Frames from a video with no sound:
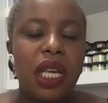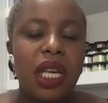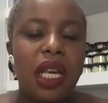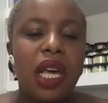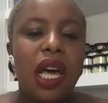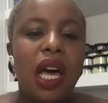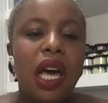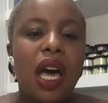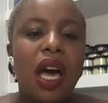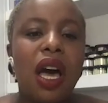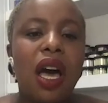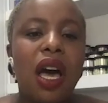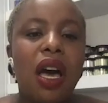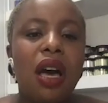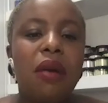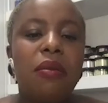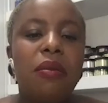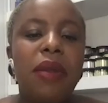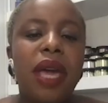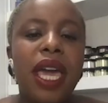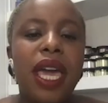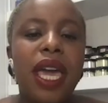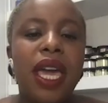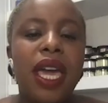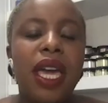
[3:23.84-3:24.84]
Um,
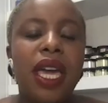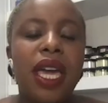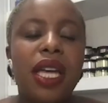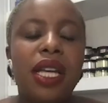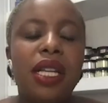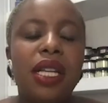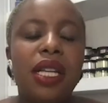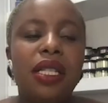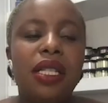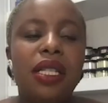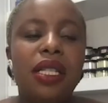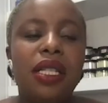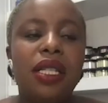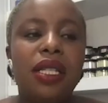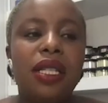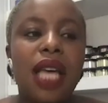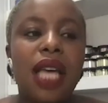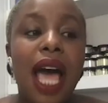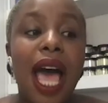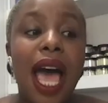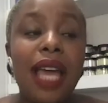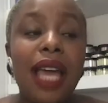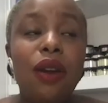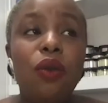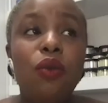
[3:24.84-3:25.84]
and
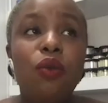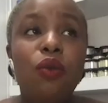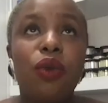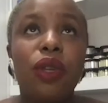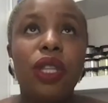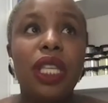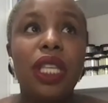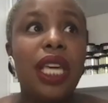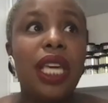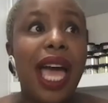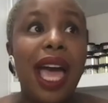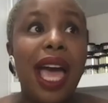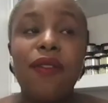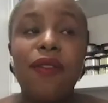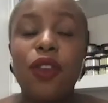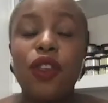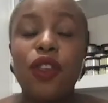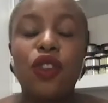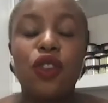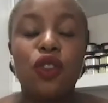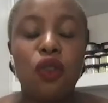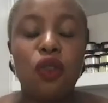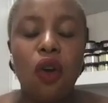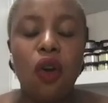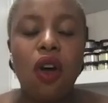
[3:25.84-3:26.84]
I don't really have a
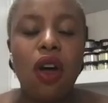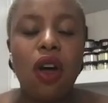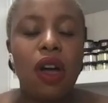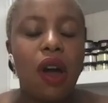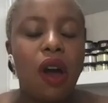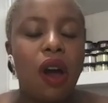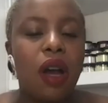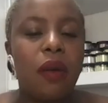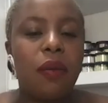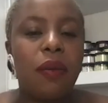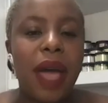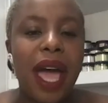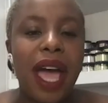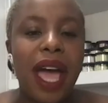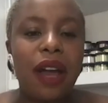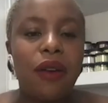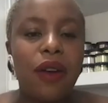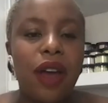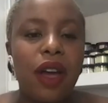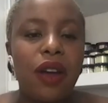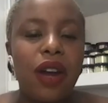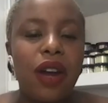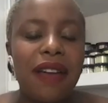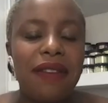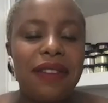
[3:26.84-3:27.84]
strong art
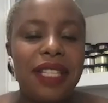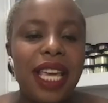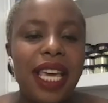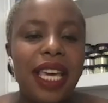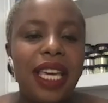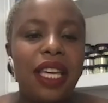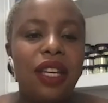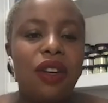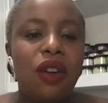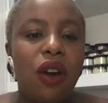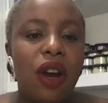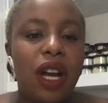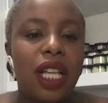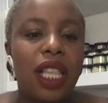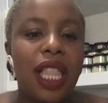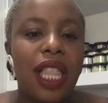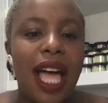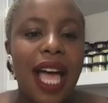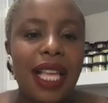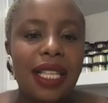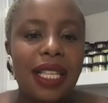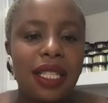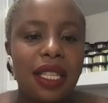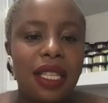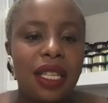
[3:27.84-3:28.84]
background. I've taken art
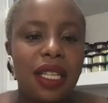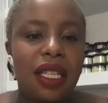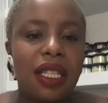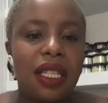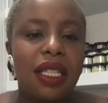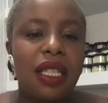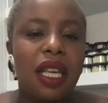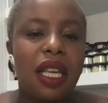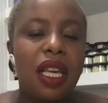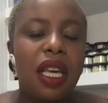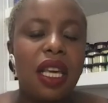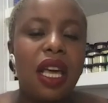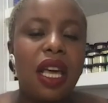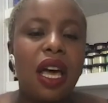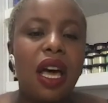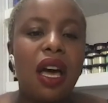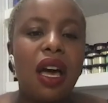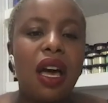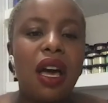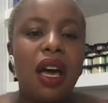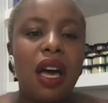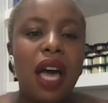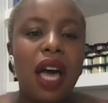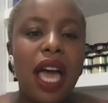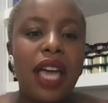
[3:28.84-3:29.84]
classes, mm-hmm.
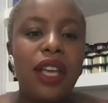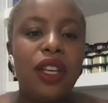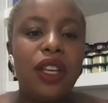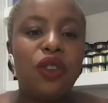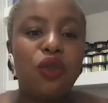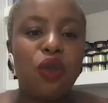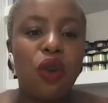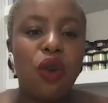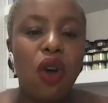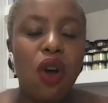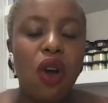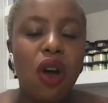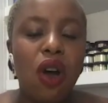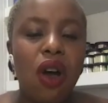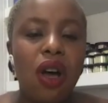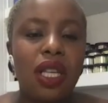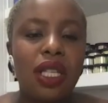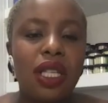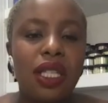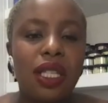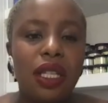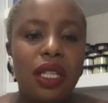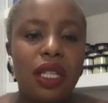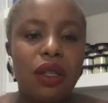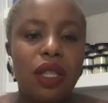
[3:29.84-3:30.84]
uh, I draw
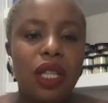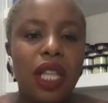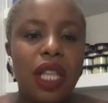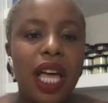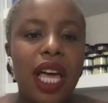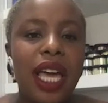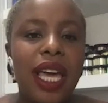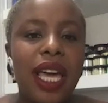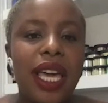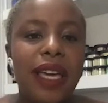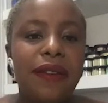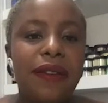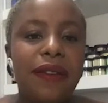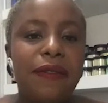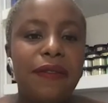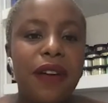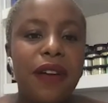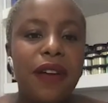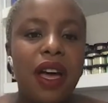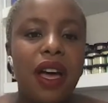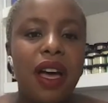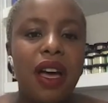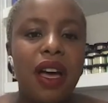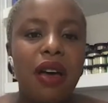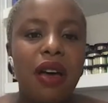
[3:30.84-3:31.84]
still life
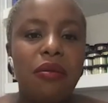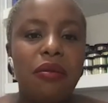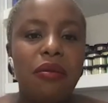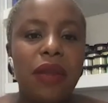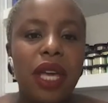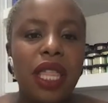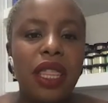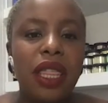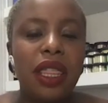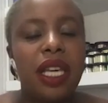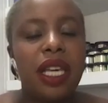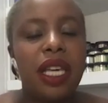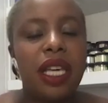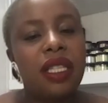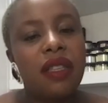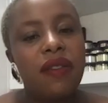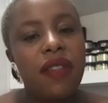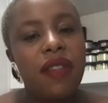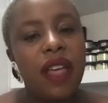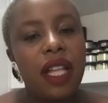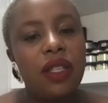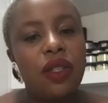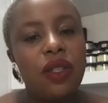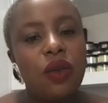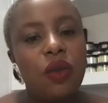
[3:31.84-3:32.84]
um, and things of
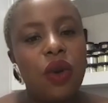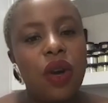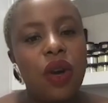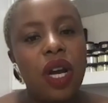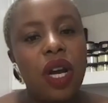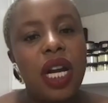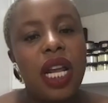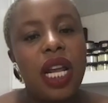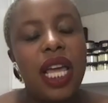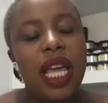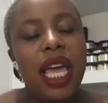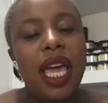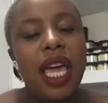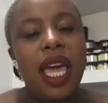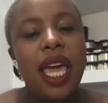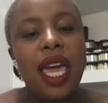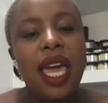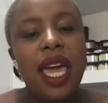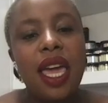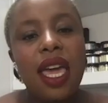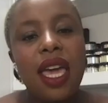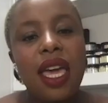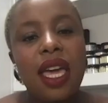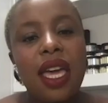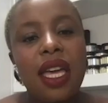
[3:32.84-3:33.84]
that sort,
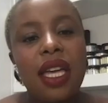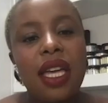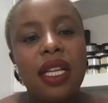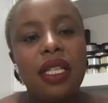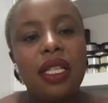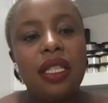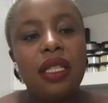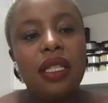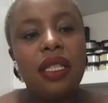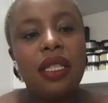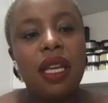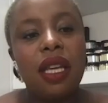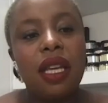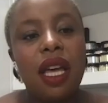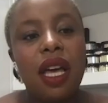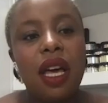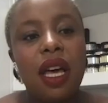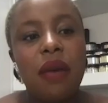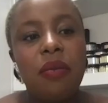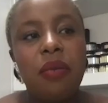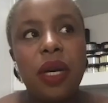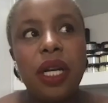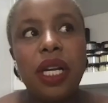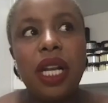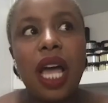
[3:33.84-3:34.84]
and uh,
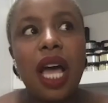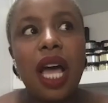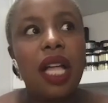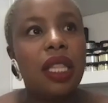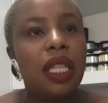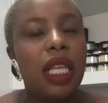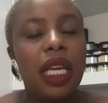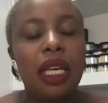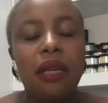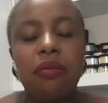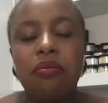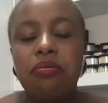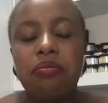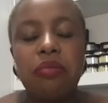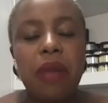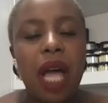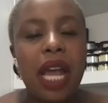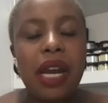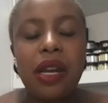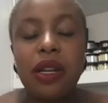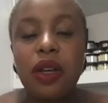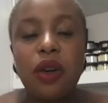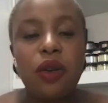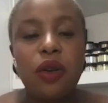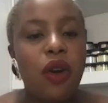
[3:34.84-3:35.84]
but not like I
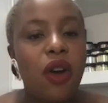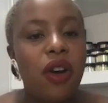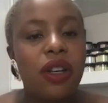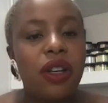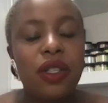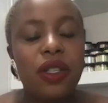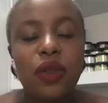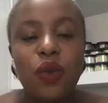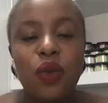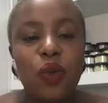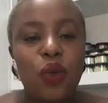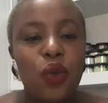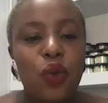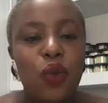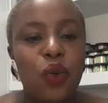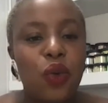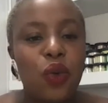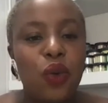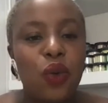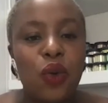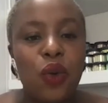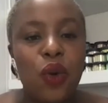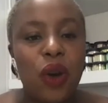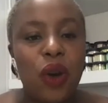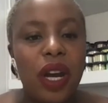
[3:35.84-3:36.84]
didn't go to art
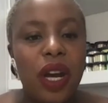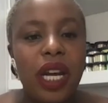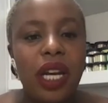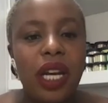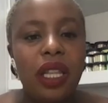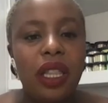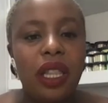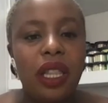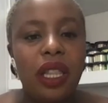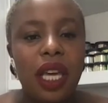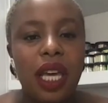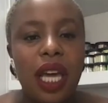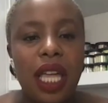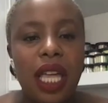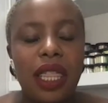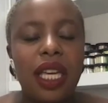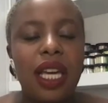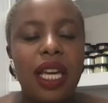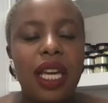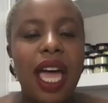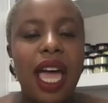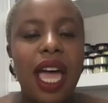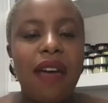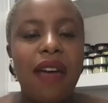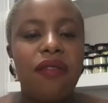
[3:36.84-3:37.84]
school or anything. I think
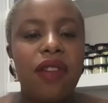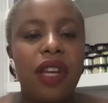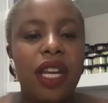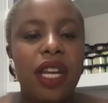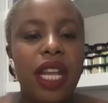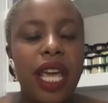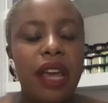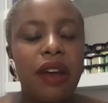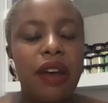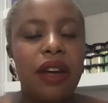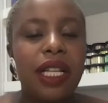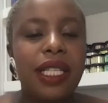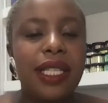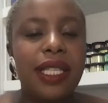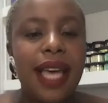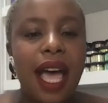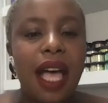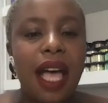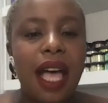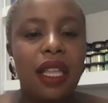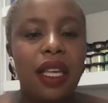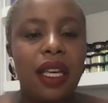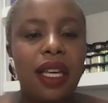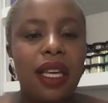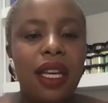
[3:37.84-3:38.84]
I have an inherent
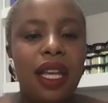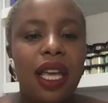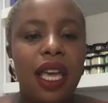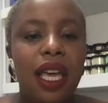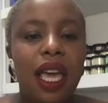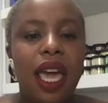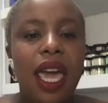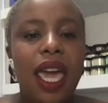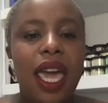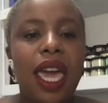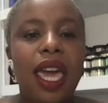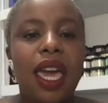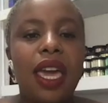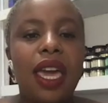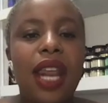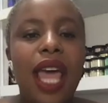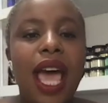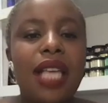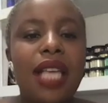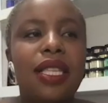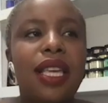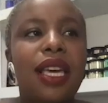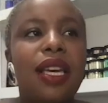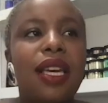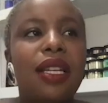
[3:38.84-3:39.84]
talent. And
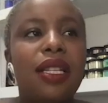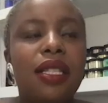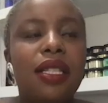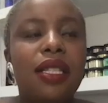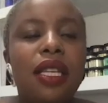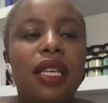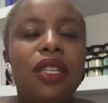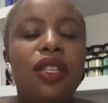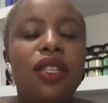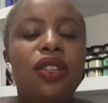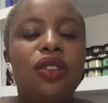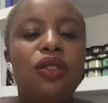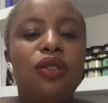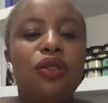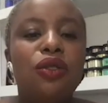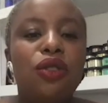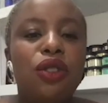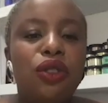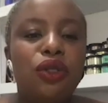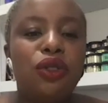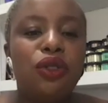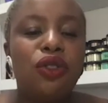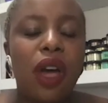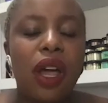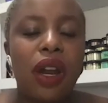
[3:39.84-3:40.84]
as I continue
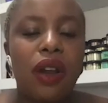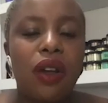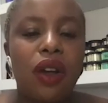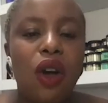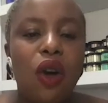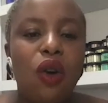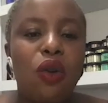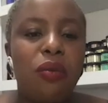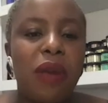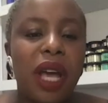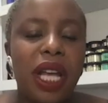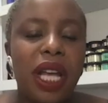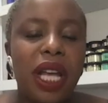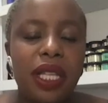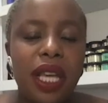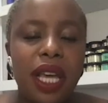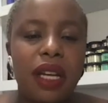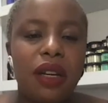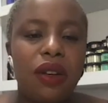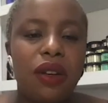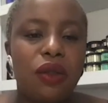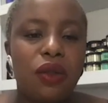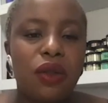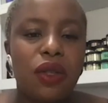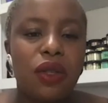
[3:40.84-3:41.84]
to try to hone my
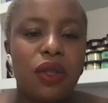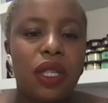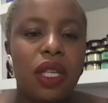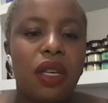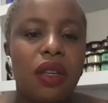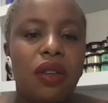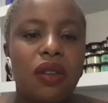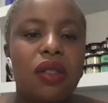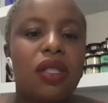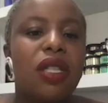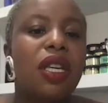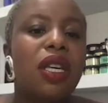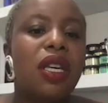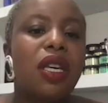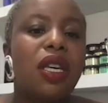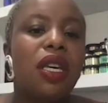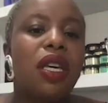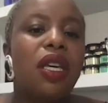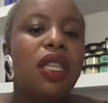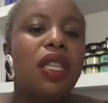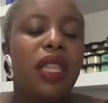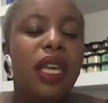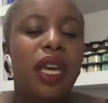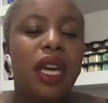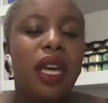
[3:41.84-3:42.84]
technical skills,
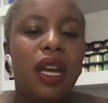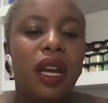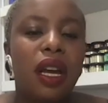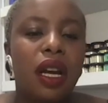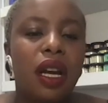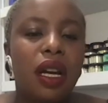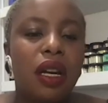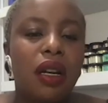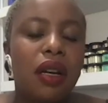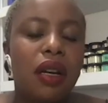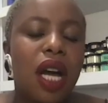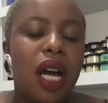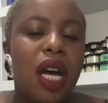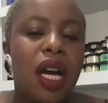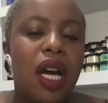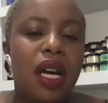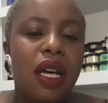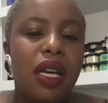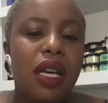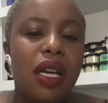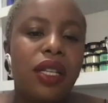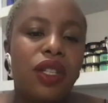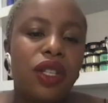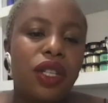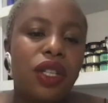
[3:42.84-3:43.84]
there, uh,
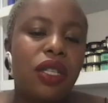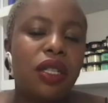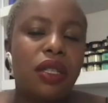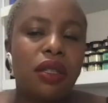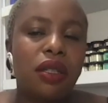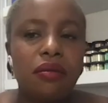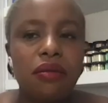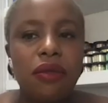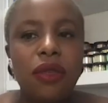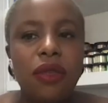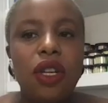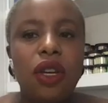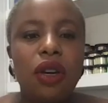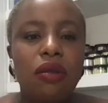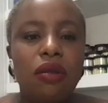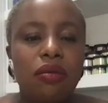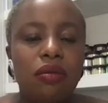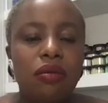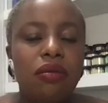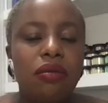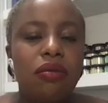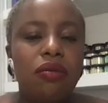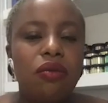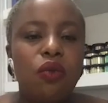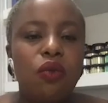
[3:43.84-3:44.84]
it just, you know,
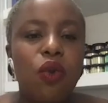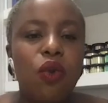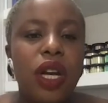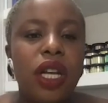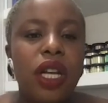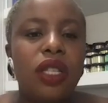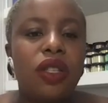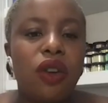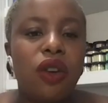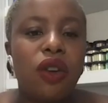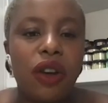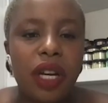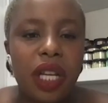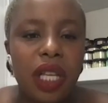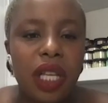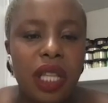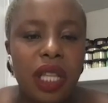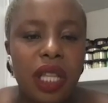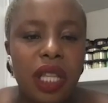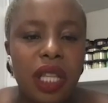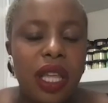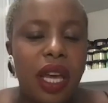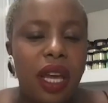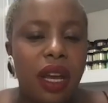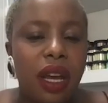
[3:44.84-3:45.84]
what is already
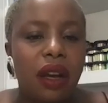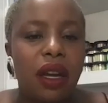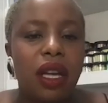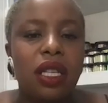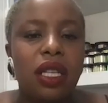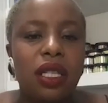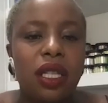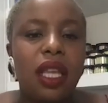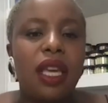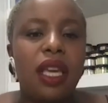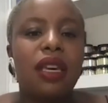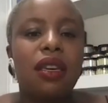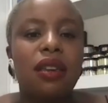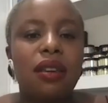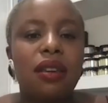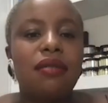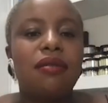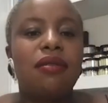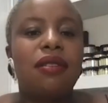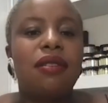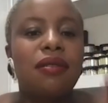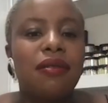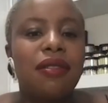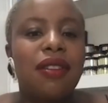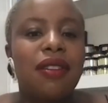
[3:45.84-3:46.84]
there is like
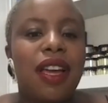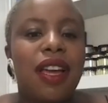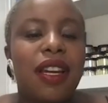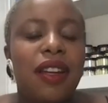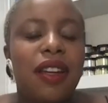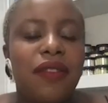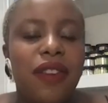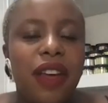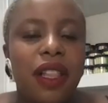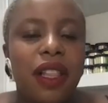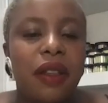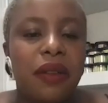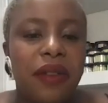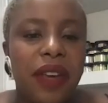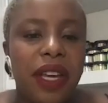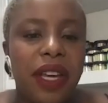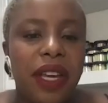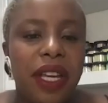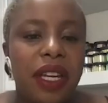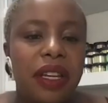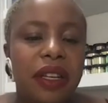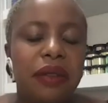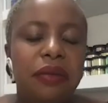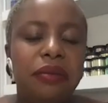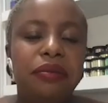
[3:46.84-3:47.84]
kind of
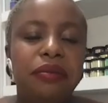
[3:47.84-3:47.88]
elevated.